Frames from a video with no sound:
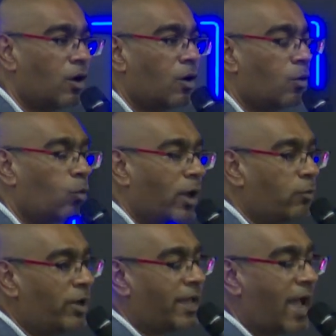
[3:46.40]
When
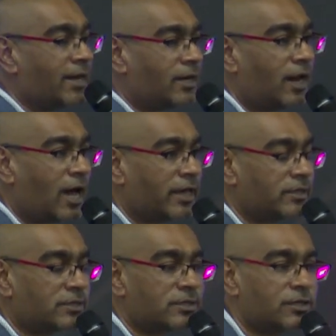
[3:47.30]
we
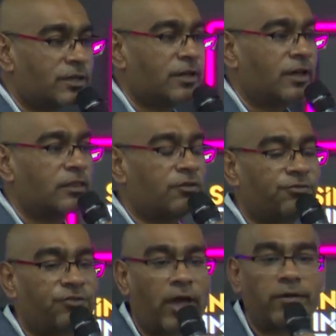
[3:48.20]
analyzed the
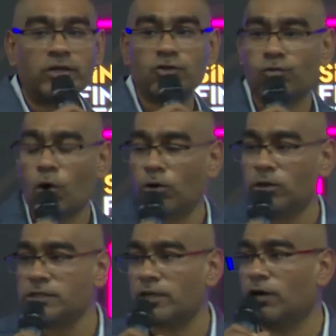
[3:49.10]
various
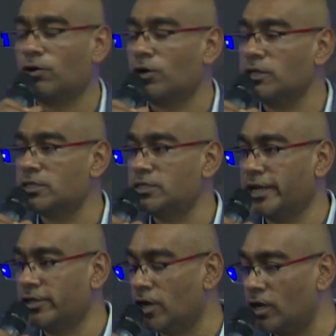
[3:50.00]
roles across
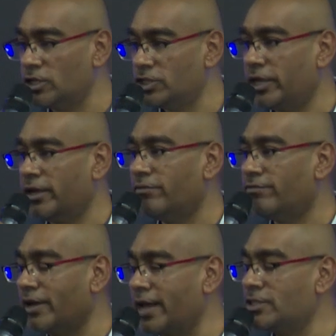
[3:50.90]
technology in
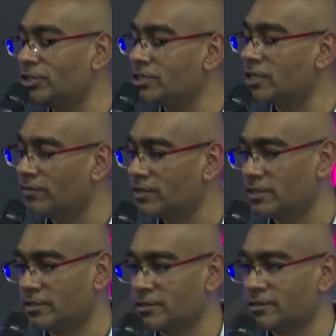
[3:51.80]
financial
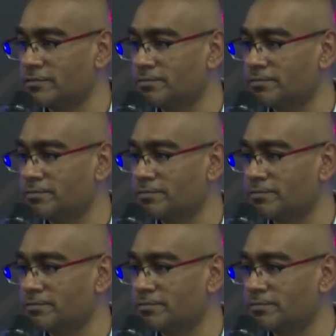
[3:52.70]
services,